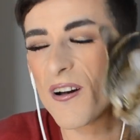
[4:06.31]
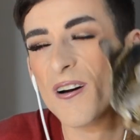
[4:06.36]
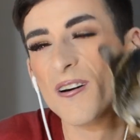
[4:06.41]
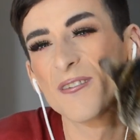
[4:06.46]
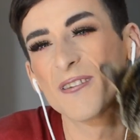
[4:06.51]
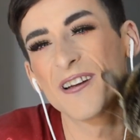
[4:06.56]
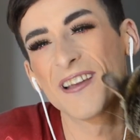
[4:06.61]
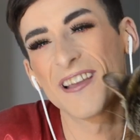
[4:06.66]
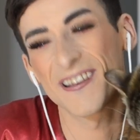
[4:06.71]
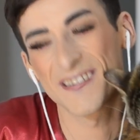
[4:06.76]

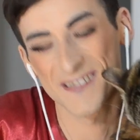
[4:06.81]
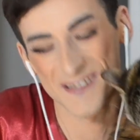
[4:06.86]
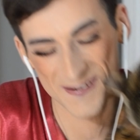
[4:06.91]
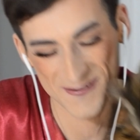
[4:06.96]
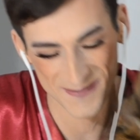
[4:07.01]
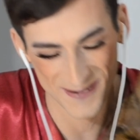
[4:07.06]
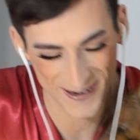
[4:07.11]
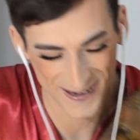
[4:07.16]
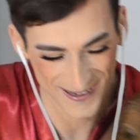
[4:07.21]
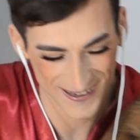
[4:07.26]
Oh, yes,
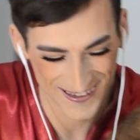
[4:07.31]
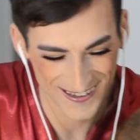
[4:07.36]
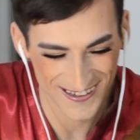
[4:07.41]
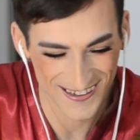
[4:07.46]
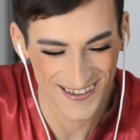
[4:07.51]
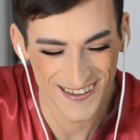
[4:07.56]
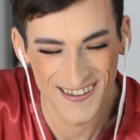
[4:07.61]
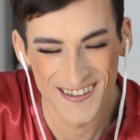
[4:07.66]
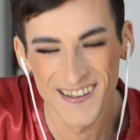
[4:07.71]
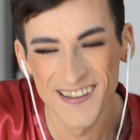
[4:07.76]
you
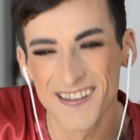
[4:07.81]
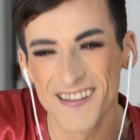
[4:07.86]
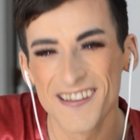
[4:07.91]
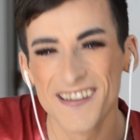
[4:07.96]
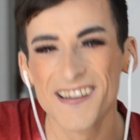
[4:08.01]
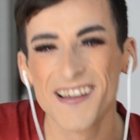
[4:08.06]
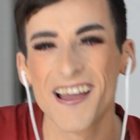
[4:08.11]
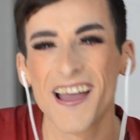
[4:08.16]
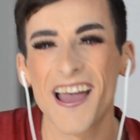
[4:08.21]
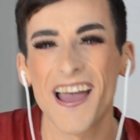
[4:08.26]
are.
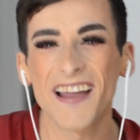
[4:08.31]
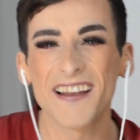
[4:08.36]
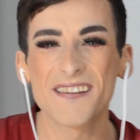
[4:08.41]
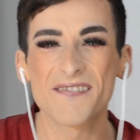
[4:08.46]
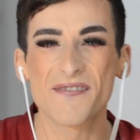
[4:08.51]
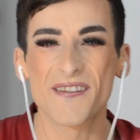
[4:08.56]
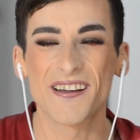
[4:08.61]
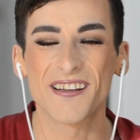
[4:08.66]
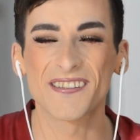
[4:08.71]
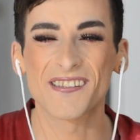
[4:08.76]

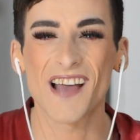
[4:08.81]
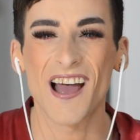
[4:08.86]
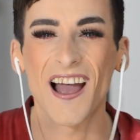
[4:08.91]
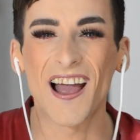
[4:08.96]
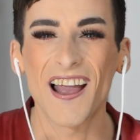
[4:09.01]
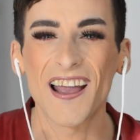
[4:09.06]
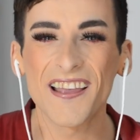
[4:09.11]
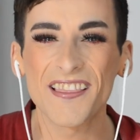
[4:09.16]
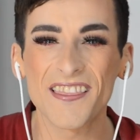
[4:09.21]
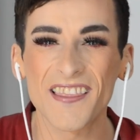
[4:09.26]
Anyways,
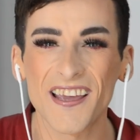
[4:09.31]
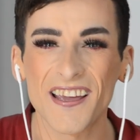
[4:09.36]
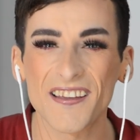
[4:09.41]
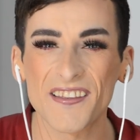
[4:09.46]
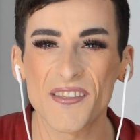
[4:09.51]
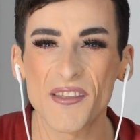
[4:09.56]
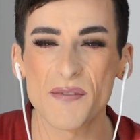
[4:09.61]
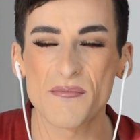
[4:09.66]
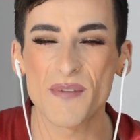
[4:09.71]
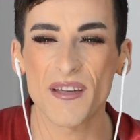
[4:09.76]
I
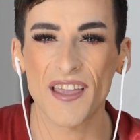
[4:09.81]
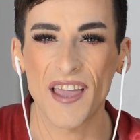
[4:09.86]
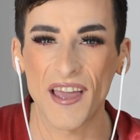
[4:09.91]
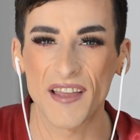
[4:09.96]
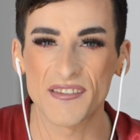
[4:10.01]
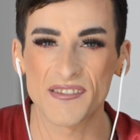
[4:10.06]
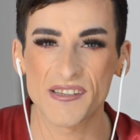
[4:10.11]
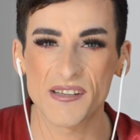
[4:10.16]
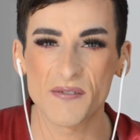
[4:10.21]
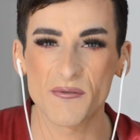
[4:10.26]
think that
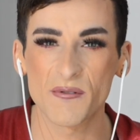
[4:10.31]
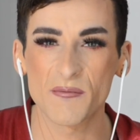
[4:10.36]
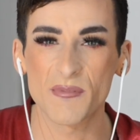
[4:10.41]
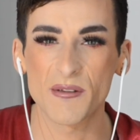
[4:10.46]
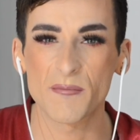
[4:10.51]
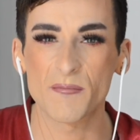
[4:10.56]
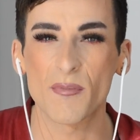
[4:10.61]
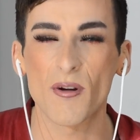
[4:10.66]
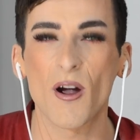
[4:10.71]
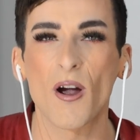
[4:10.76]
Mackenzie would
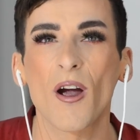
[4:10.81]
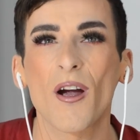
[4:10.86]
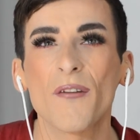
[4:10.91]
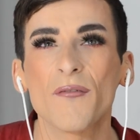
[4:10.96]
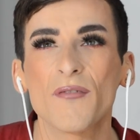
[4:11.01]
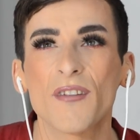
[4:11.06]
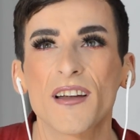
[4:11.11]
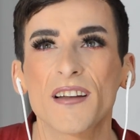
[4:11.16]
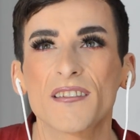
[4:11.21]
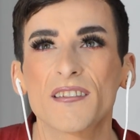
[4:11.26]
be
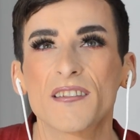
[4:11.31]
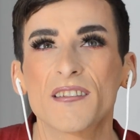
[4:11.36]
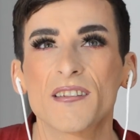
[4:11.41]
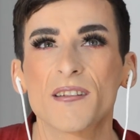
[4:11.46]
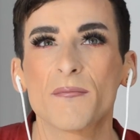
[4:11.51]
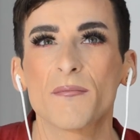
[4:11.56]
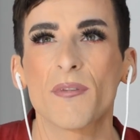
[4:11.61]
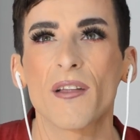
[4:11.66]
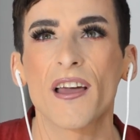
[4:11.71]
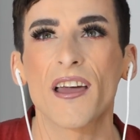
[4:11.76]
perfect
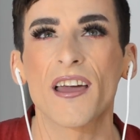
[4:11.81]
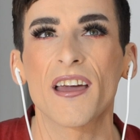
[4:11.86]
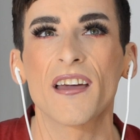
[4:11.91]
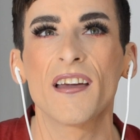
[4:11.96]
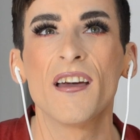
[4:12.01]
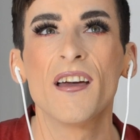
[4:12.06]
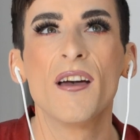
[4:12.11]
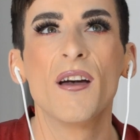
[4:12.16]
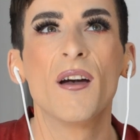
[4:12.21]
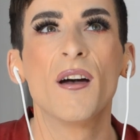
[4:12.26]
to
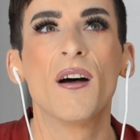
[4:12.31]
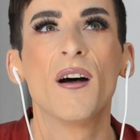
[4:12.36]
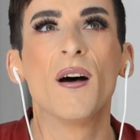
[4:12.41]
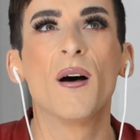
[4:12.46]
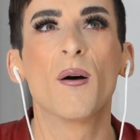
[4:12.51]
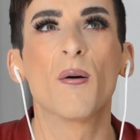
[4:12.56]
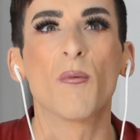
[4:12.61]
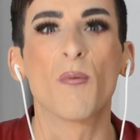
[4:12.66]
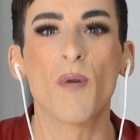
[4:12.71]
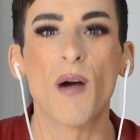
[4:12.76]
play
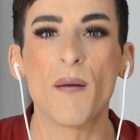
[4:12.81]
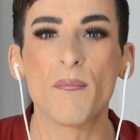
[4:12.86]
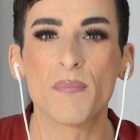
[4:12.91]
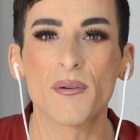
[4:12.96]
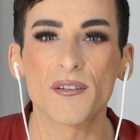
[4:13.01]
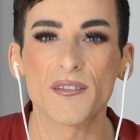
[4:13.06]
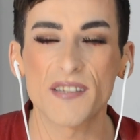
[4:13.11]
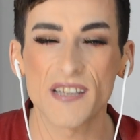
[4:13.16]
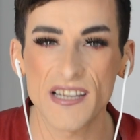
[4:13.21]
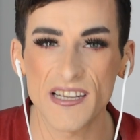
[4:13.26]

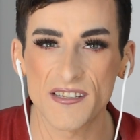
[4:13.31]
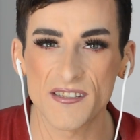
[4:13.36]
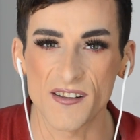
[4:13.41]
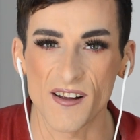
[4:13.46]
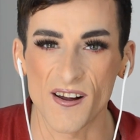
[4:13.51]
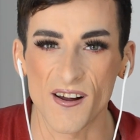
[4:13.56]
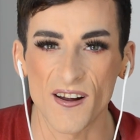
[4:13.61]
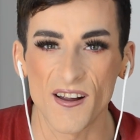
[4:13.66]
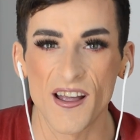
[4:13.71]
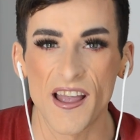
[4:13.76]

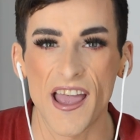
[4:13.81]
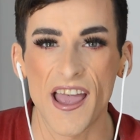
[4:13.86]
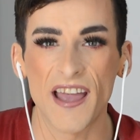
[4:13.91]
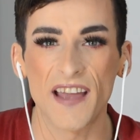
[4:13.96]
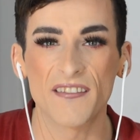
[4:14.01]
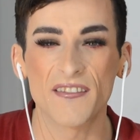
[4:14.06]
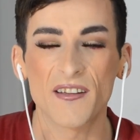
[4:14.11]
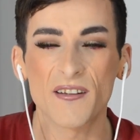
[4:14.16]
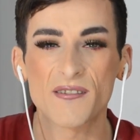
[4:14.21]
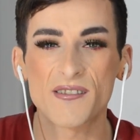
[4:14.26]
Rumpleteazer.
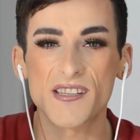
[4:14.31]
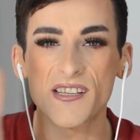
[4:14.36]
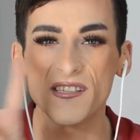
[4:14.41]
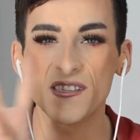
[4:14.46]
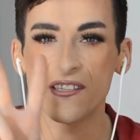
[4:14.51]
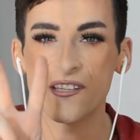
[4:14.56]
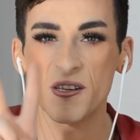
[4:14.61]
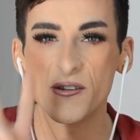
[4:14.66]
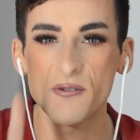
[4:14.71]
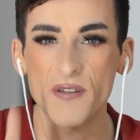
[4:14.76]
And there's
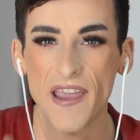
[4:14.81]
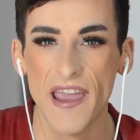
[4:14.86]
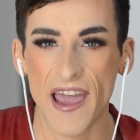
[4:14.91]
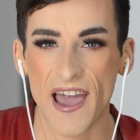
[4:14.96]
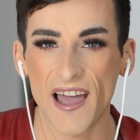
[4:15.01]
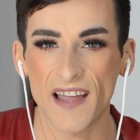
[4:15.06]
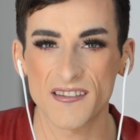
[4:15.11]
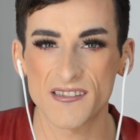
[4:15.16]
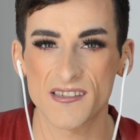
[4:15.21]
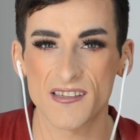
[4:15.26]
these two
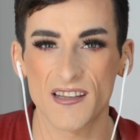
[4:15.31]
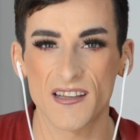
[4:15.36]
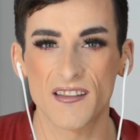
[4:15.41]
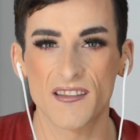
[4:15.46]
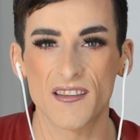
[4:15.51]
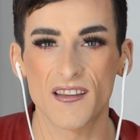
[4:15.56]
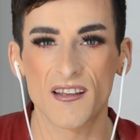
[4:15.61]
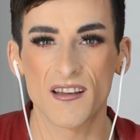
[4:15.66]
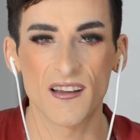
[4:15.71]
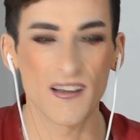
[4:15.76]
cats
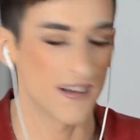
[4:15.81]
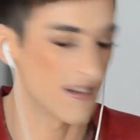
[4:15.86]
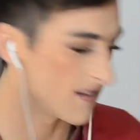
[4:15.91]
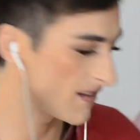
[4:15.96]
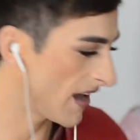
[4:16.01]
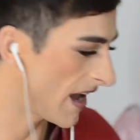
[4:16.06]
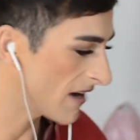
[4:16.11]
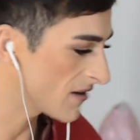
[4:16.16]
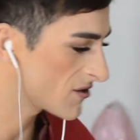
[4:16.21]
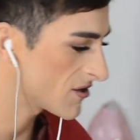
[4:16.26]
in the.
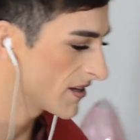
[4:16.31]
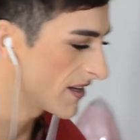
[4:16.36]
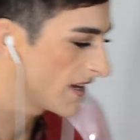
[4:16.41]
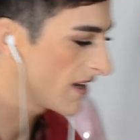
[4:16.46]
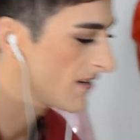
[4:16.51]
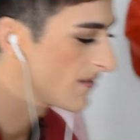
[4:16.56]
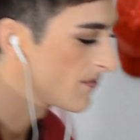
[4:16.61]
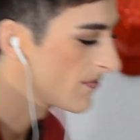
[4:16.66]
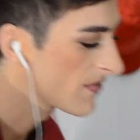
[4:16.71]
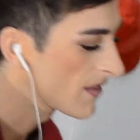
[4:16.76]

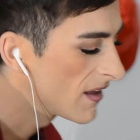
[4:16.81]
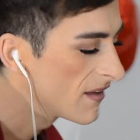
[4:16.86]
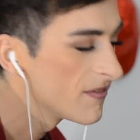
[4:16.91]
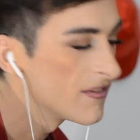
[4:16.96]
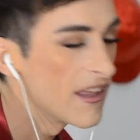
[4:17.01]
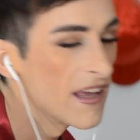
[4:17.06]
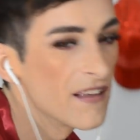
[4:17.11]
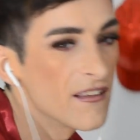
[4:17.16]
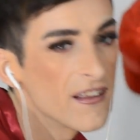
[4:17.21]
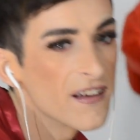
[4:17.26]
Actually,
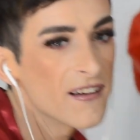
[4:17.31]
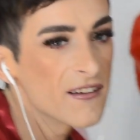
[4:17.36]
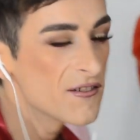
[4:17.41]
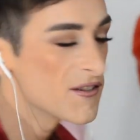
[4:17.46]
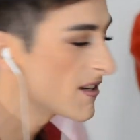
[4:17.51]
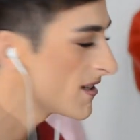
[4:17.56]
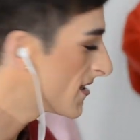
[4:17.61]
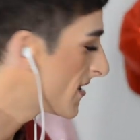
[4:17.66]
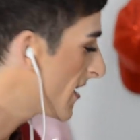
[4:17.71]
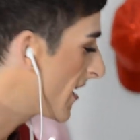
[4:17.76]
they look
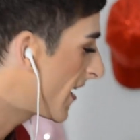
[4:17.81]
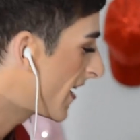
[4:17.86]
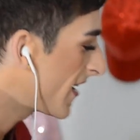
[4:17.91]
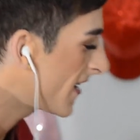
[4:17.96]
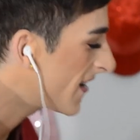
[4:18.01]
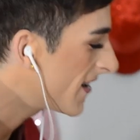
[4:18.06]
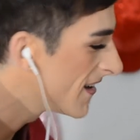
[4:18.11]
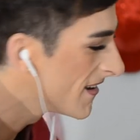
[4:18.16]
just like.